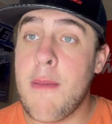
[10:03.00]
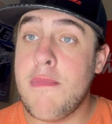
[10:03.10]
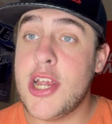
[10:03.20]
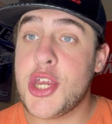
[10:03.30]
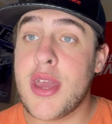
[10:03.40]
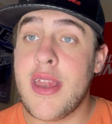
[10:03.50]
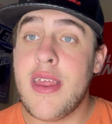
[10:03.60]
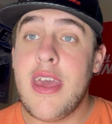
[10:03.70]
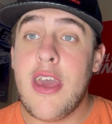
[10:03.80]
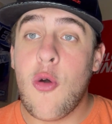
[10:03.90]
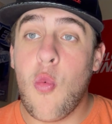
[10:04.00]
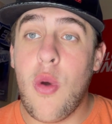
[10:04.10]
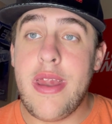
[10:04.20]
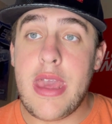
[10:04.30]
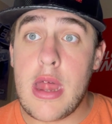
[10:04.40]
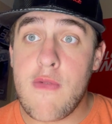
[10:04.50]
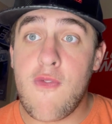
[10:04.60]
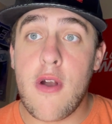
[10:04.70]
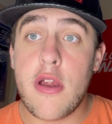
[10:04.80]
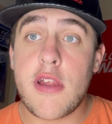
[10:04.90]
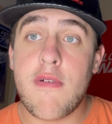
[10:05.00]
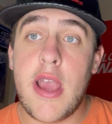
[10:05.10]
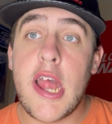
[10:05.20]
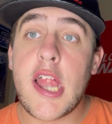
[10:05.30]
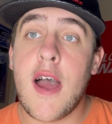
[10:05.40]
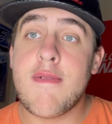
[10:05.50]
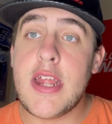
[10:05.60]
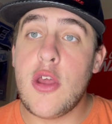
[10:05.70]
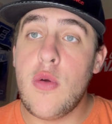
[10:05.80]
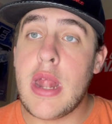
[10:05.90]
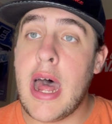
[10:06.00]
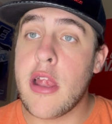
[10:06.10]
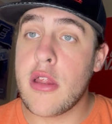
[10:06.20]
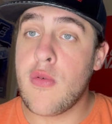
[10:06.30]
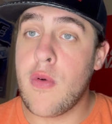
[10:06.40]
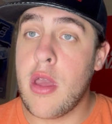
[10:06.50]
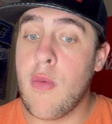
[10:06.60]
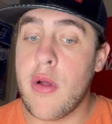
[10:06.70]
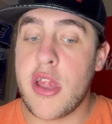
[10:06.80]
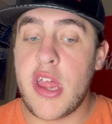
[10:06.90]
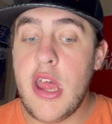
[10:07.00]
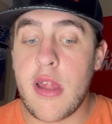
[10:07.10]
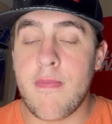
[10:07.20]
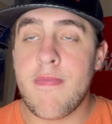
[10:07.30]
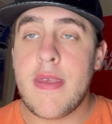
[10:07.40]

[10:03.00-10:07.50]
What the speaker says: Michigan, winning his first race of the 2021 season.